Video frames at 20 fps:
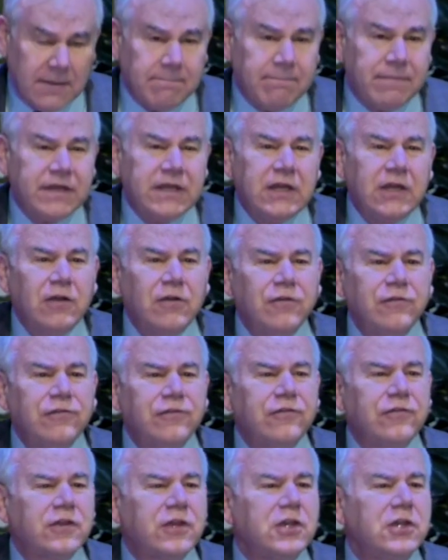But
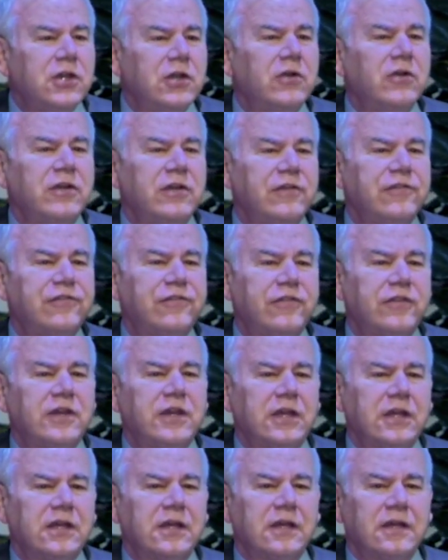here's the curious
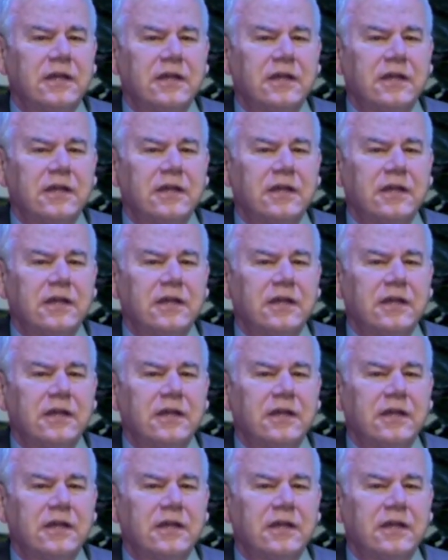thing.